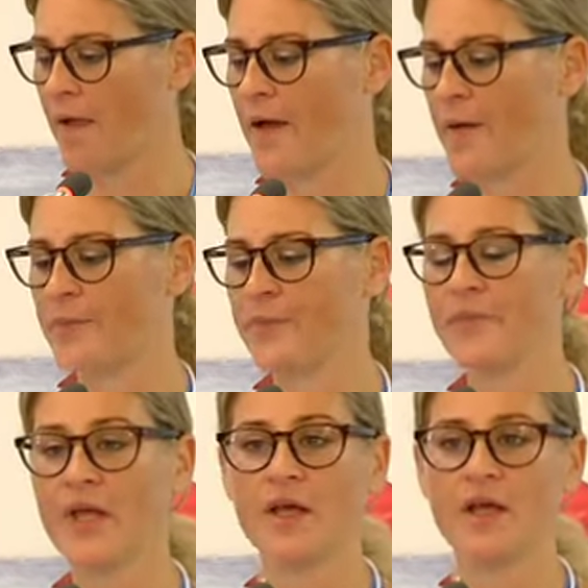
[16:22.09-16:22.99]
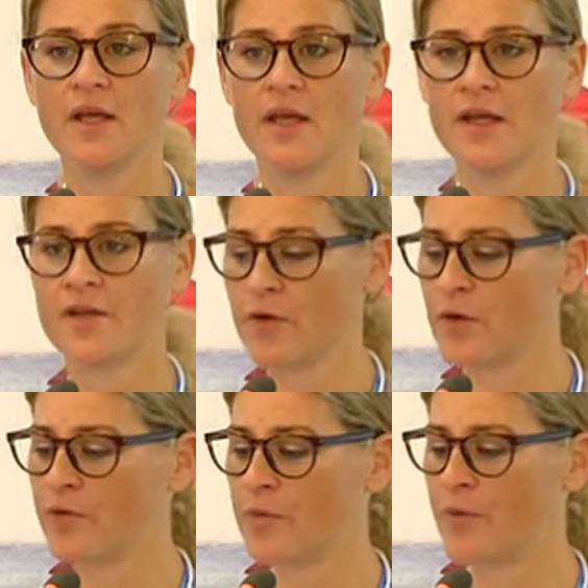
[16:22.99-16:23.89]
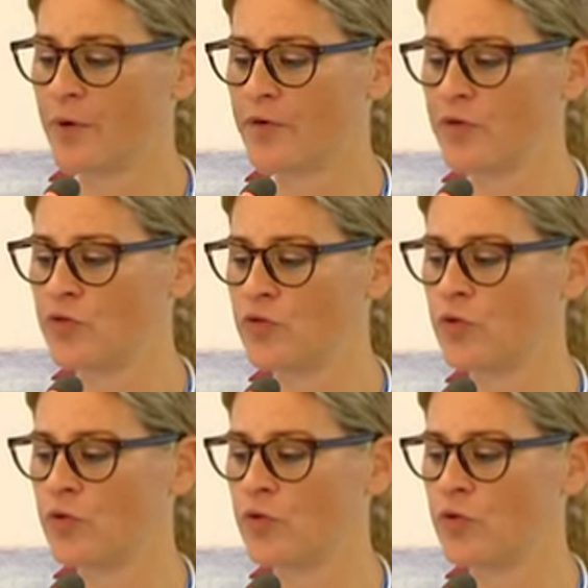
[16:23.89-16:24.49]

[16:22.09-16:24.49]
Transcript: It is also important